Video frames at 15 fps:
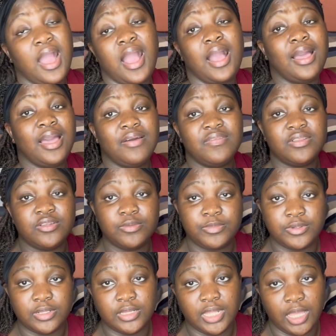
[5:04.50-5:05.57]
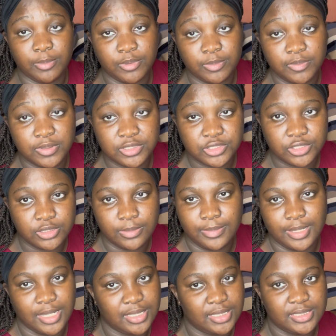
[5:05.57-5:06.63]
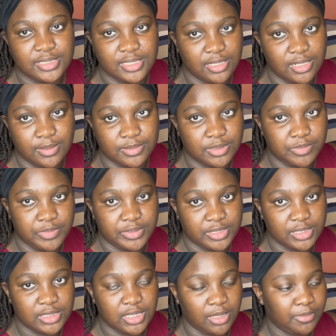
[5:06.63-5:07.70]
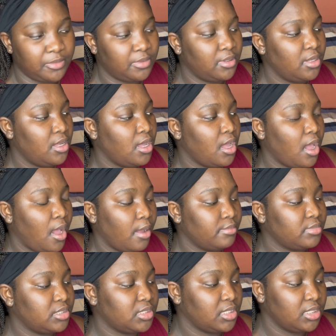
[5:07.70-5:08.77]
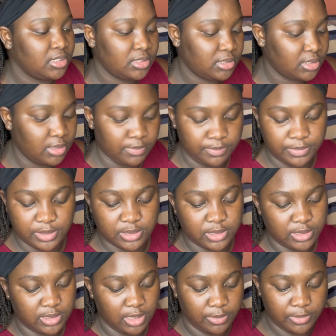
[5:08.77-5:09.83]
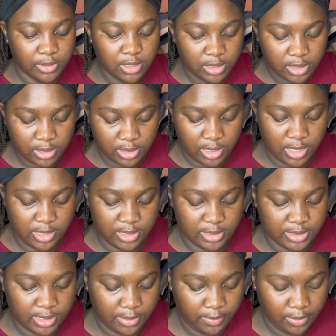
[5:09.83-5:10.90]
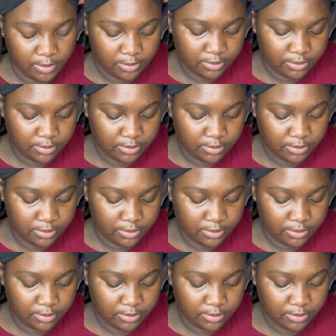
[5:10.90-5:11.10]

I have a little label printer, but I didn't set it up to print this label. I'm just gonna put this label on it and tape it.